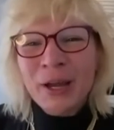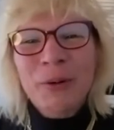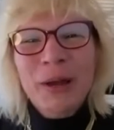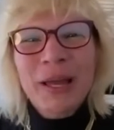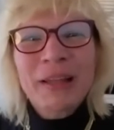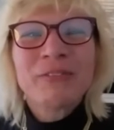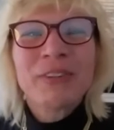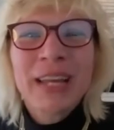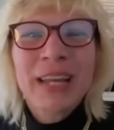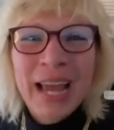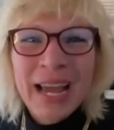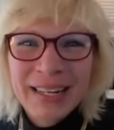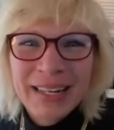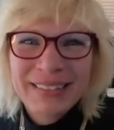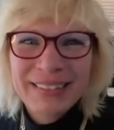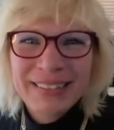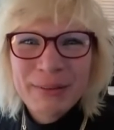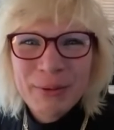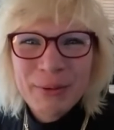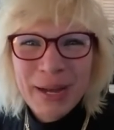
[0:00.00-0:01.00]
In
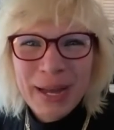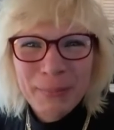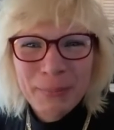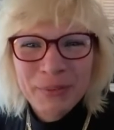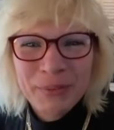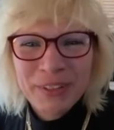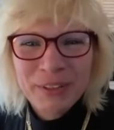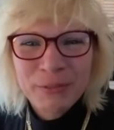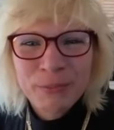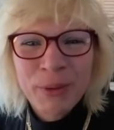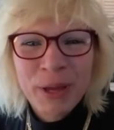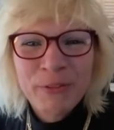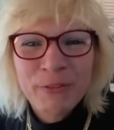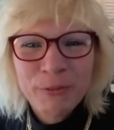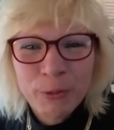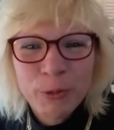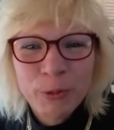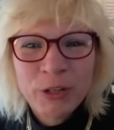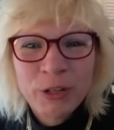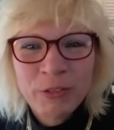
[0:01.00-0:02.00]
reality, what happens is my
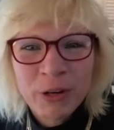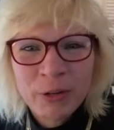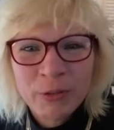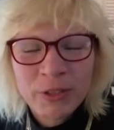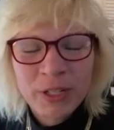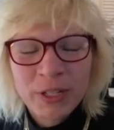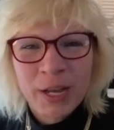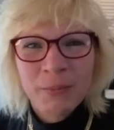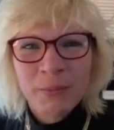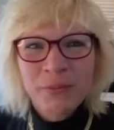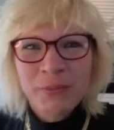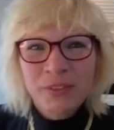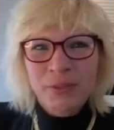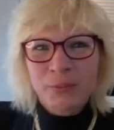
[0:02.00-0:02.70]
4-year-old comes